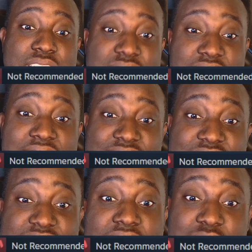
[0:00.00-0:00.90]
ninety
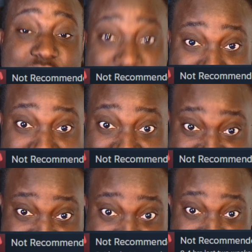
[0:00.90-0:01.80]
dollars of
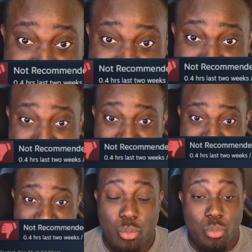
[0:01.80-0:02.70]
DLC?
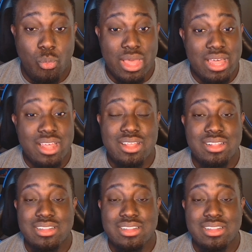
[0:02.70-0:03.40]
Well,